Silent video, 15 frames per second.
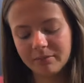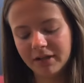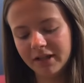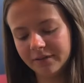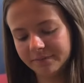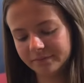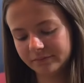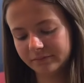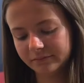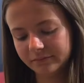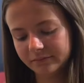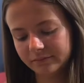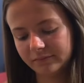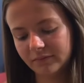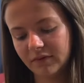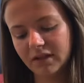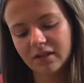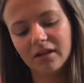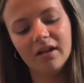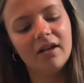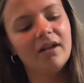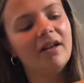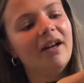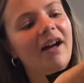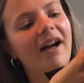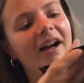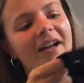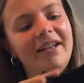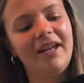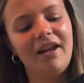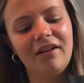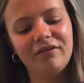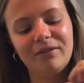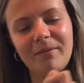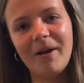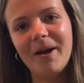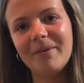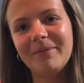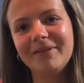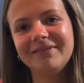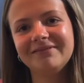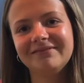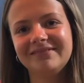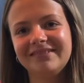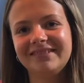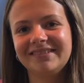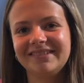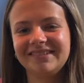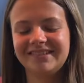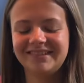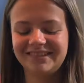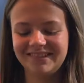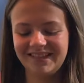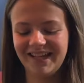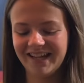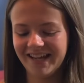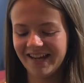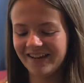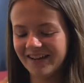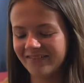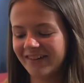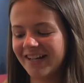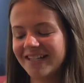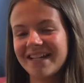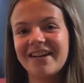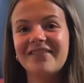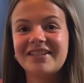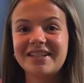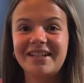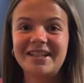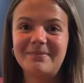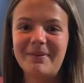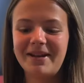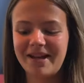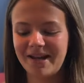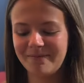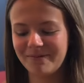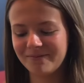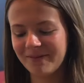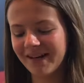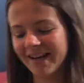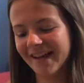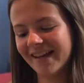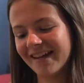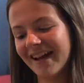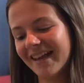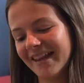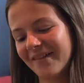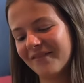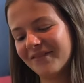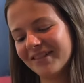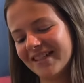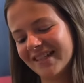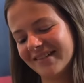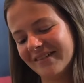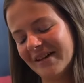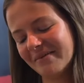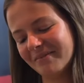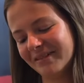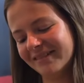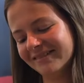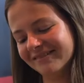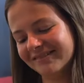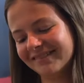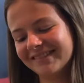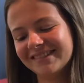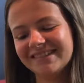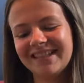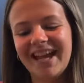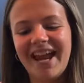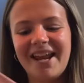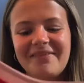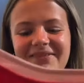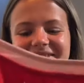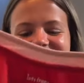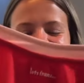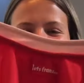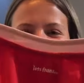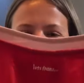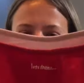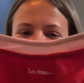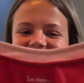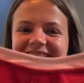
me. And then Urban, again, when I said I wasn't going to spend any more money, I then walked into Urban, and I bought this.